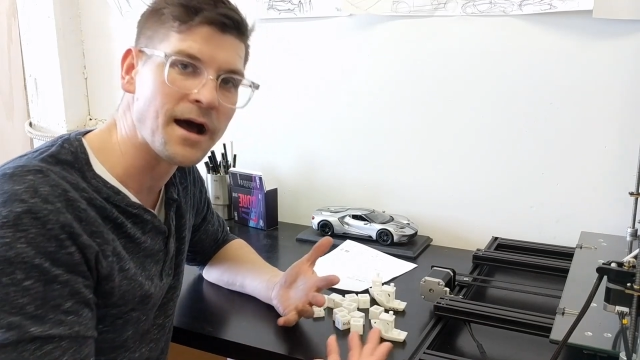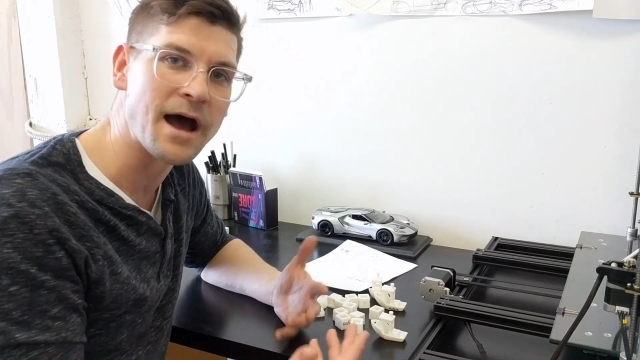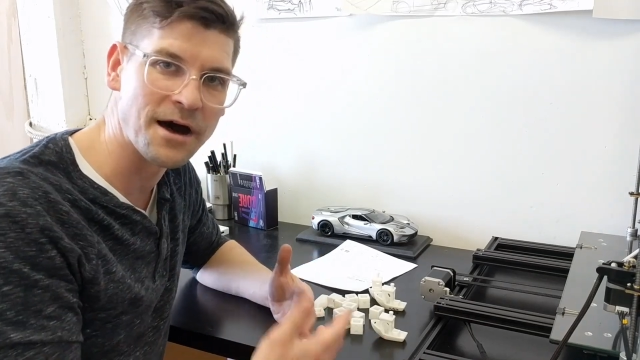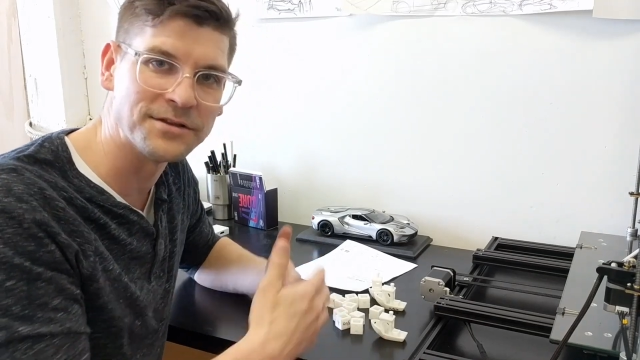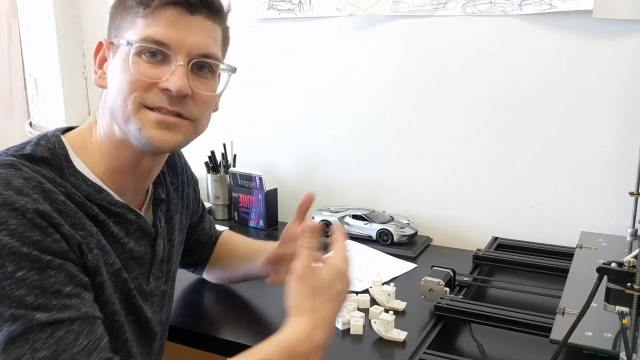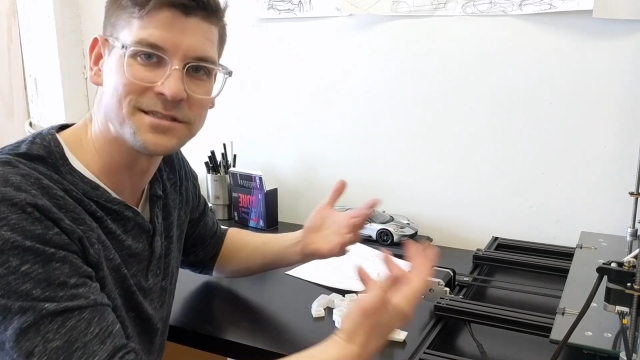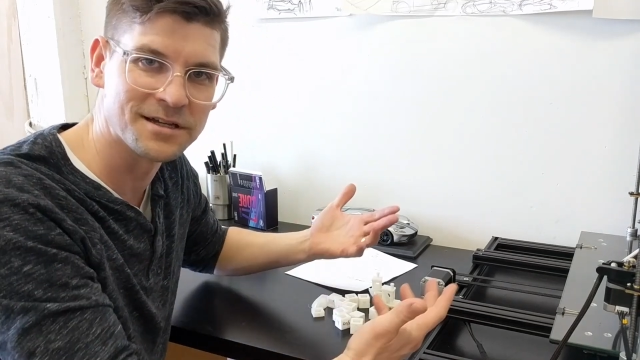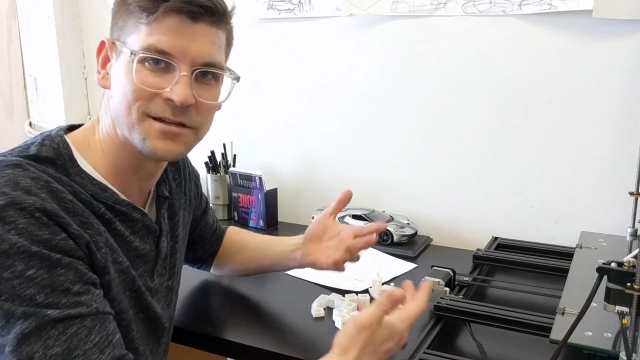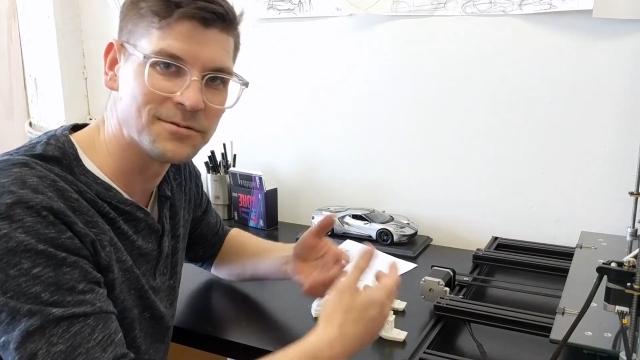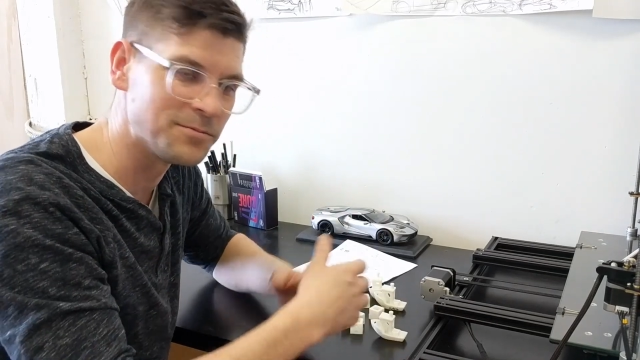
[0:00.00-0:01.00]
how this is
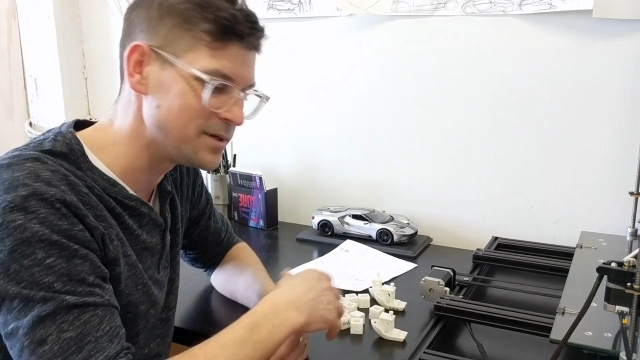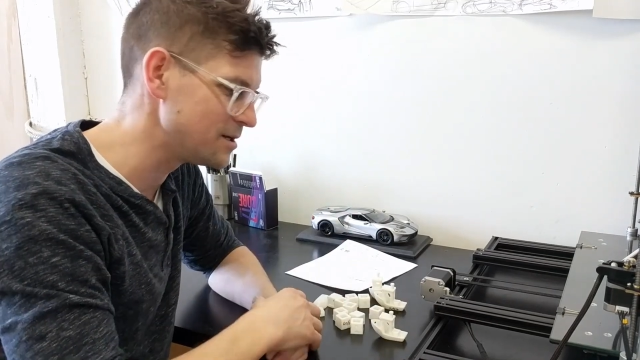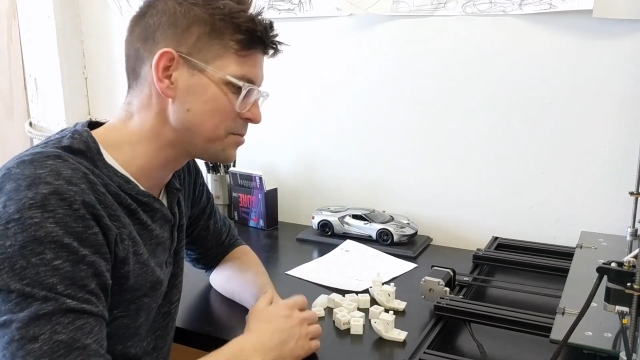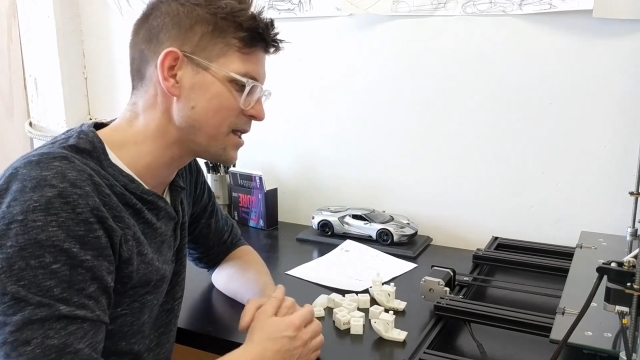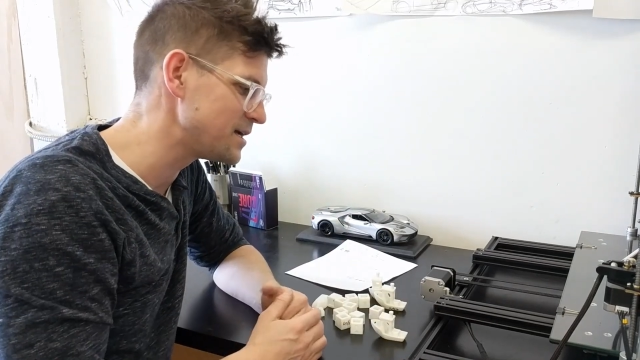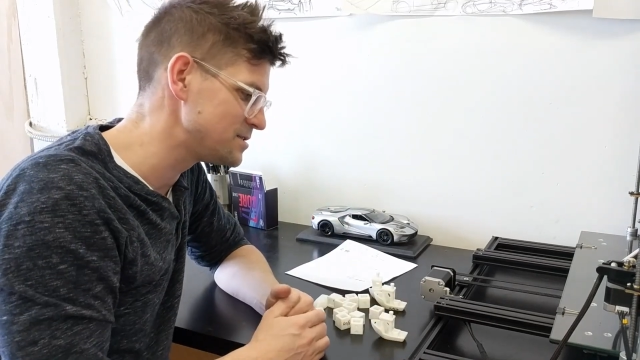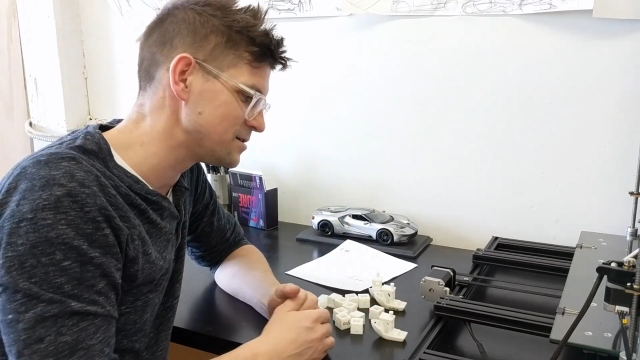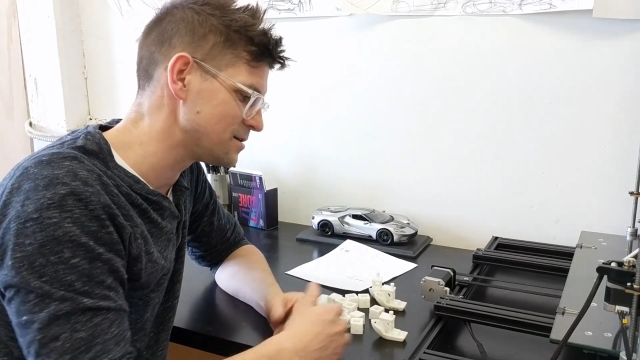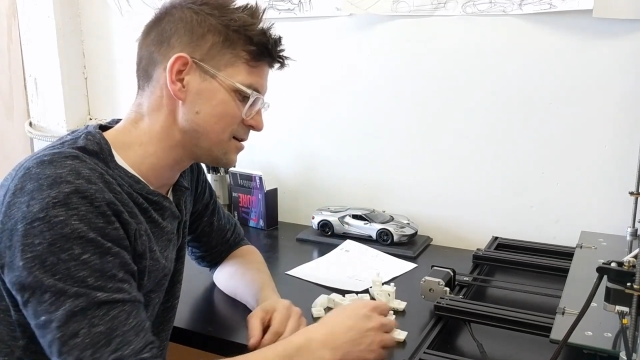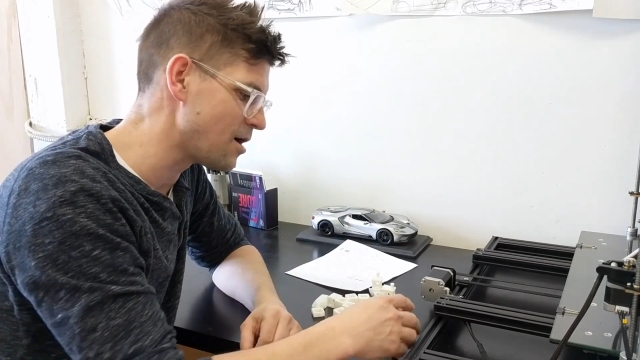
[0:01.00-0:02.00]
going to be applied
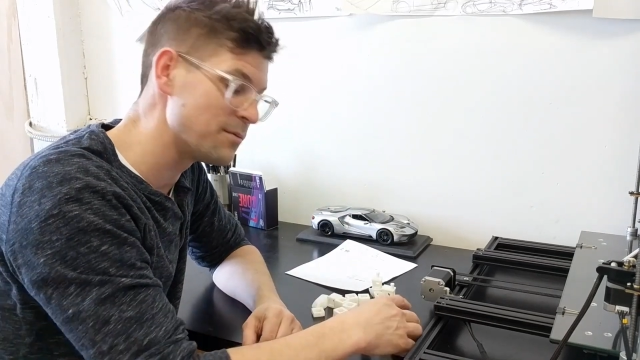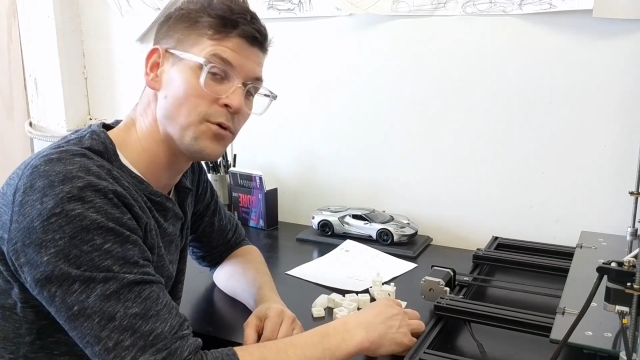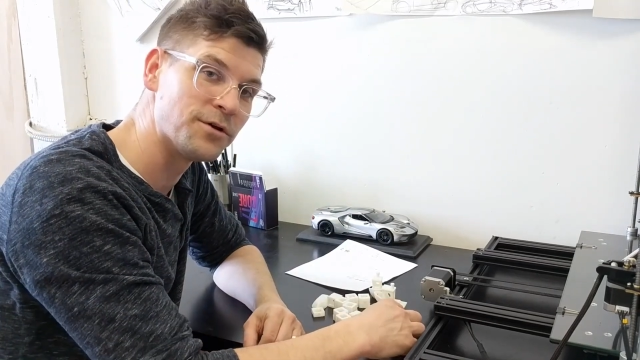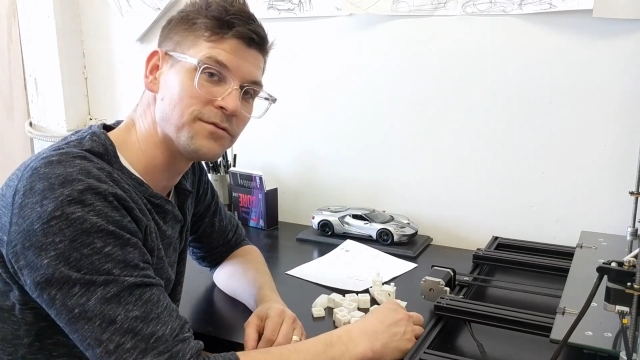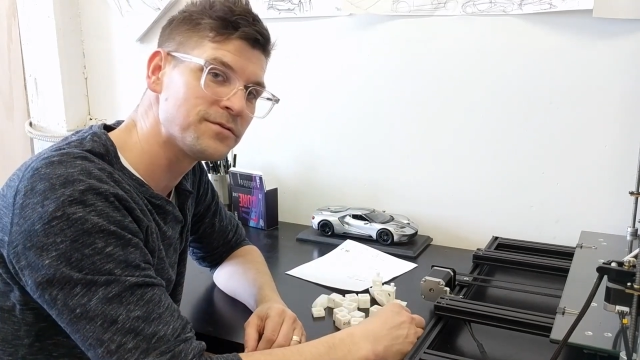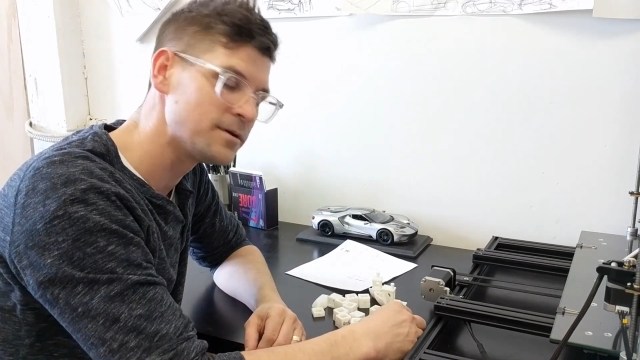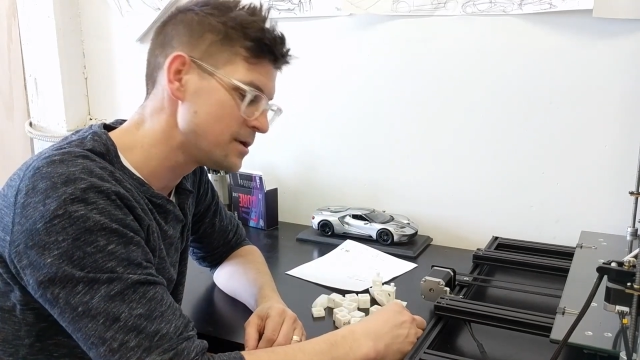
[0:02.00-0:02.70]
to automotive.